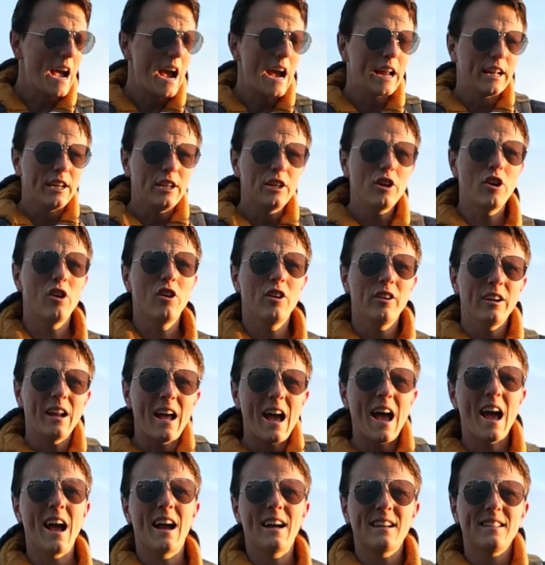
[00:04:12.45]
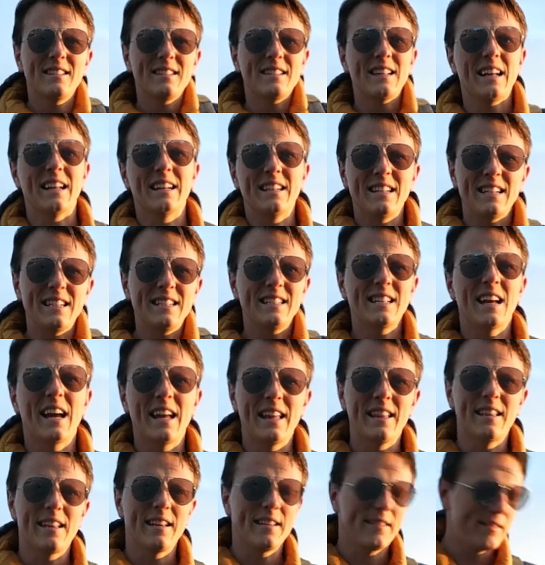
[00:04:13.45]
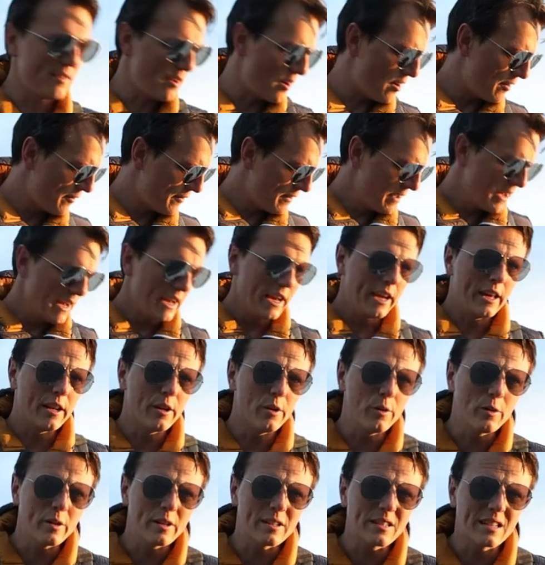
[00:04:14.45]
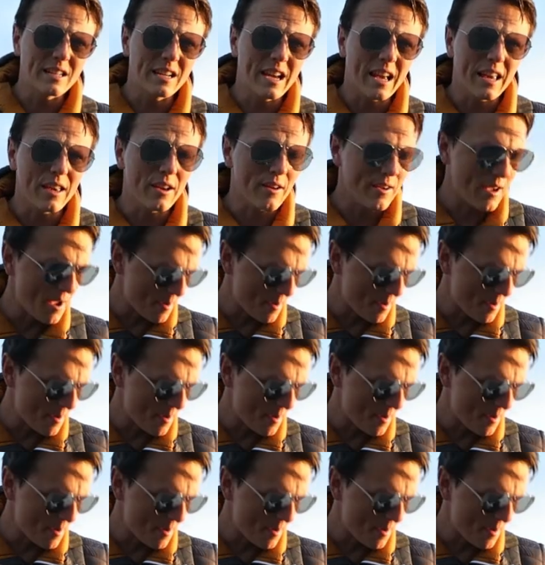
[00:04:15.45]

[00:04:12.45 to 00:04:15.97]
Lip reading: and you can't accidentally take this off. In order to get your